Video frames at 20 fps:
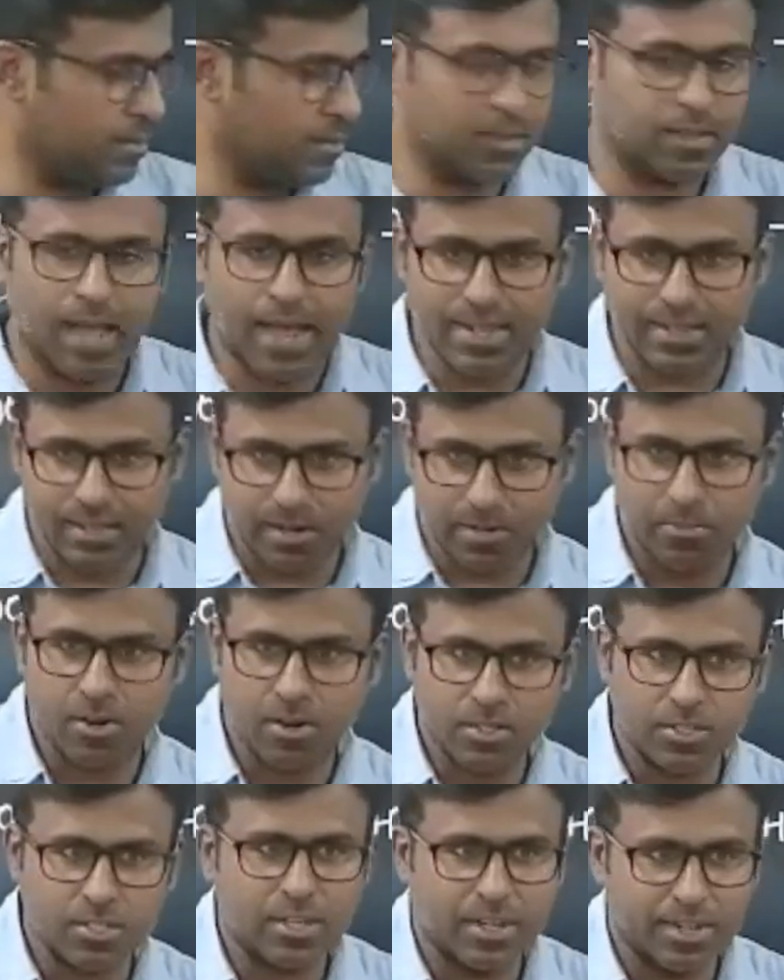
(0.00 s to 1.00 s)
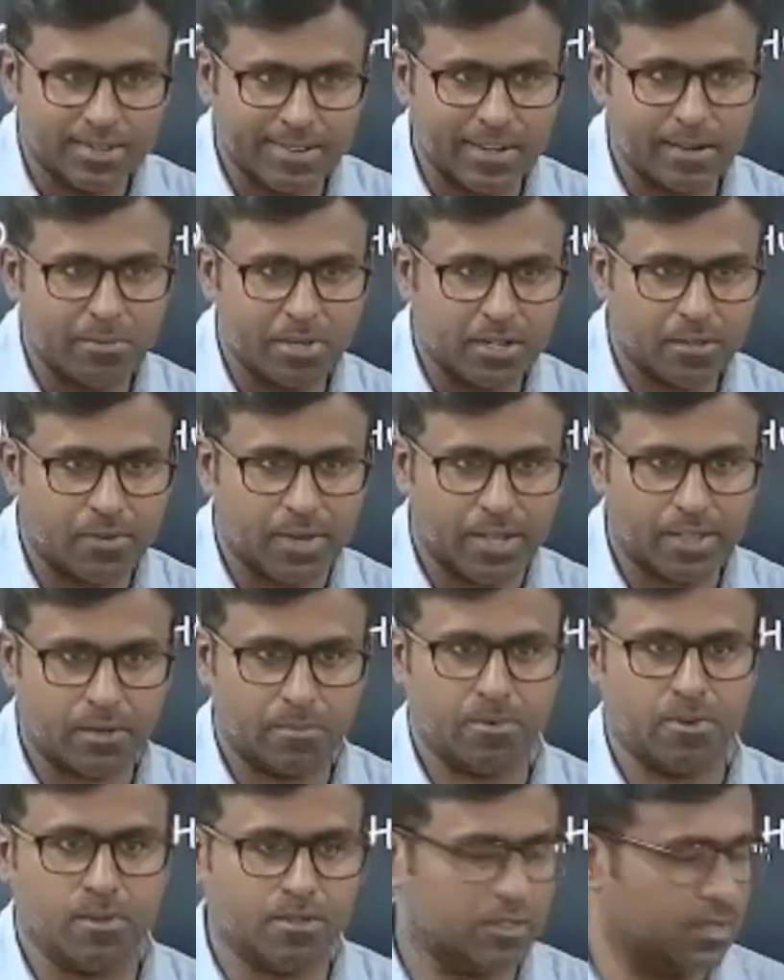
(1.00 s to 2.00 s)
anthropology, little bit of
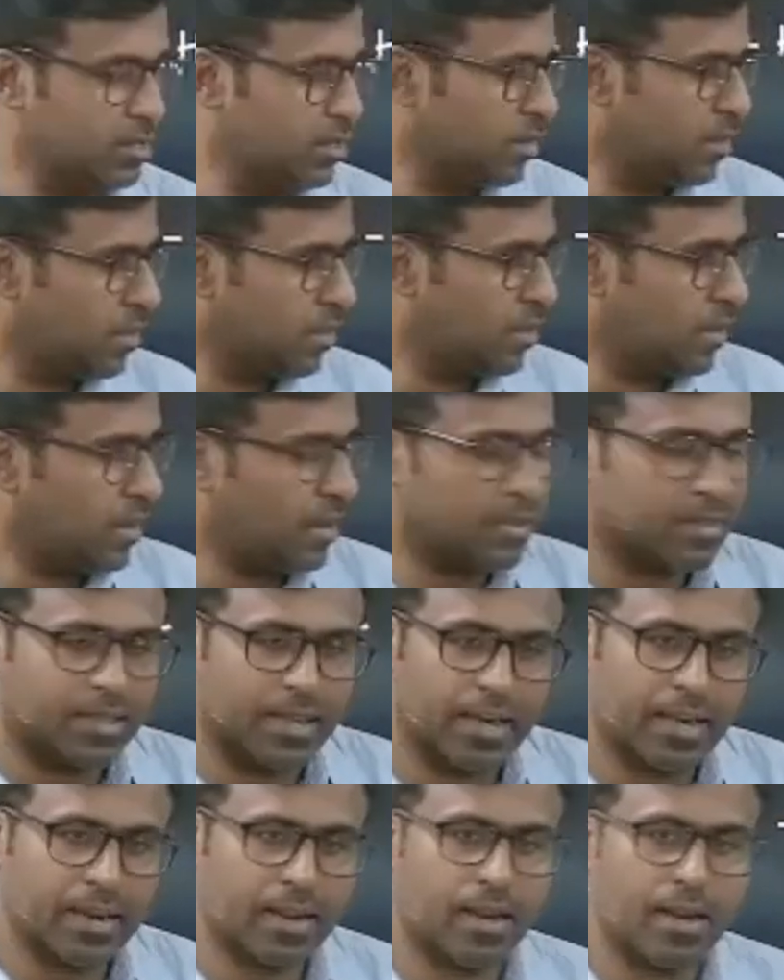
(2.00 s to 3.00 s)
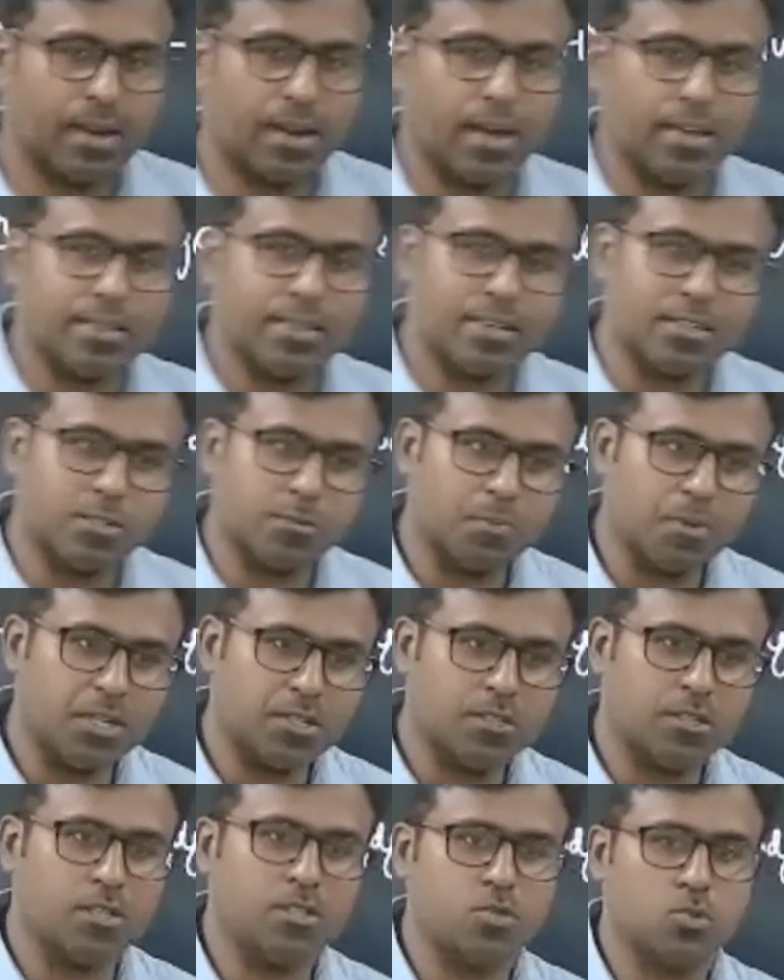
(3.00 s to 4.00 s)
anthropology. There are other
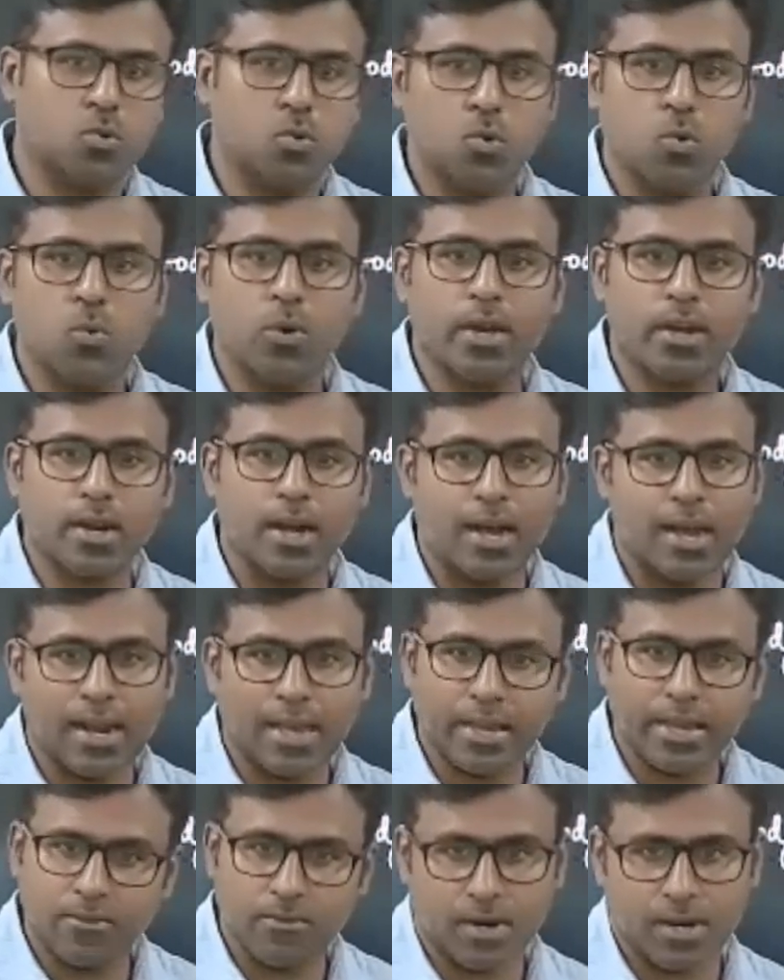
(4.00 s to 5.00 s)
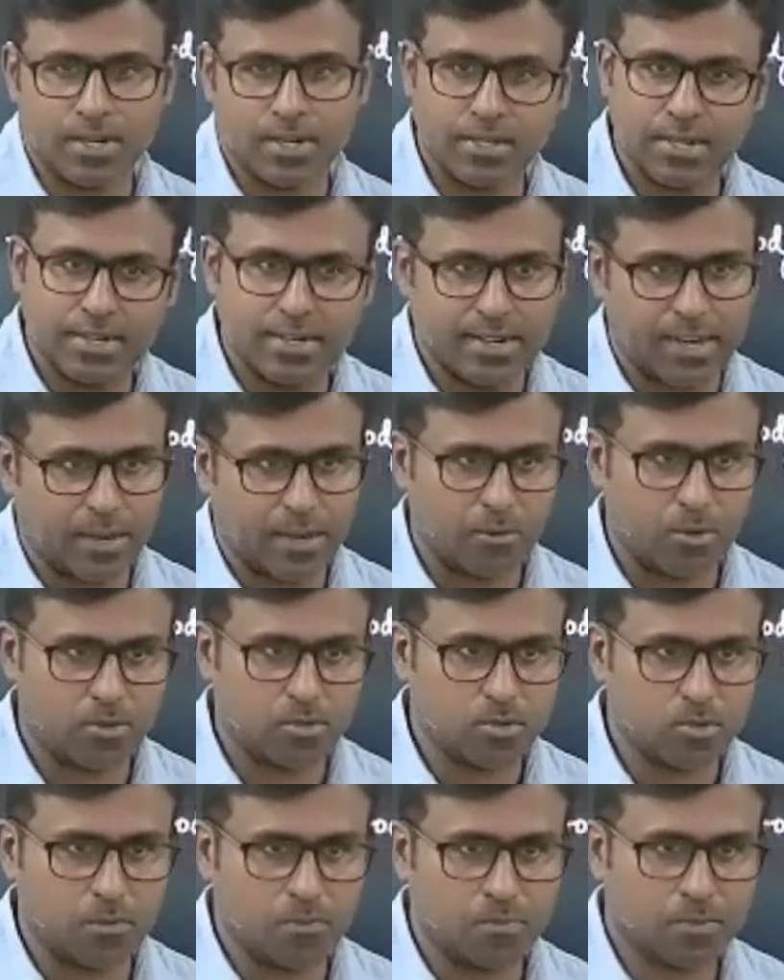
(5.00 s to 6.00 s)
species who were alive at that time
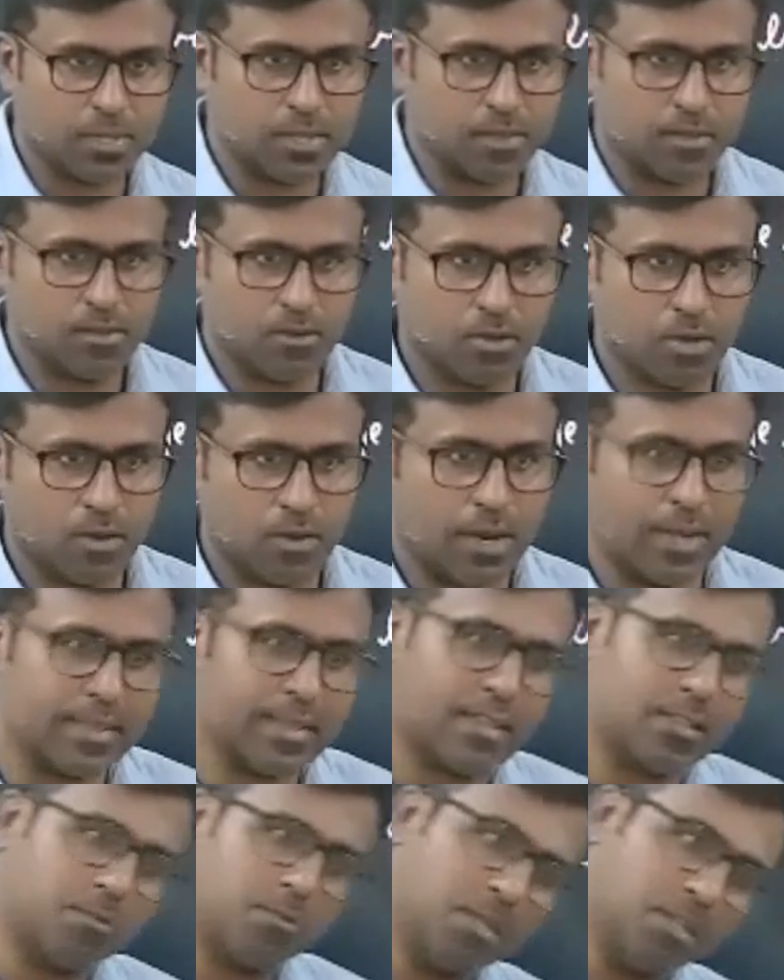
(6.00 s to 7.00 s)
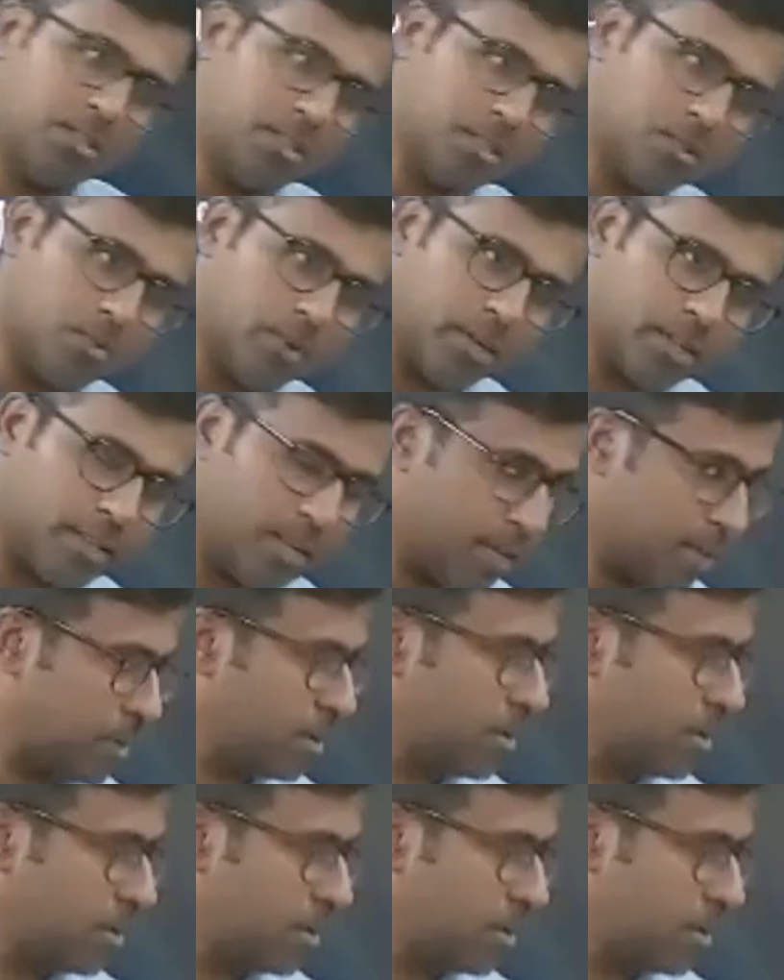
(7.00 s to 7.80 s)
also. Okay, other species were there.